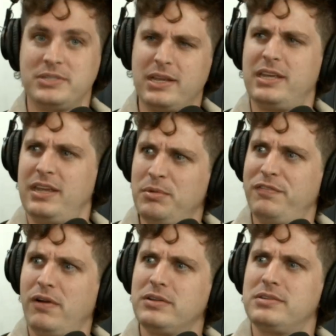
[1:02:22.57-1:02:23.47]
like, chemo
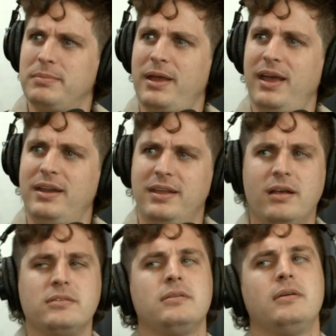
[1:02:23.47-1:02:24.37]
farts are bad? And he
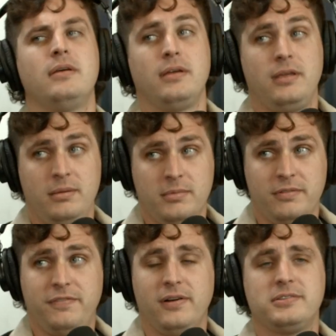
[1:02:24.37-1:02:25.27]
goes, he
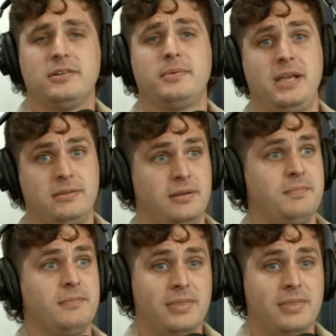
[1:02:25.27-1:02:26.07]
goes like,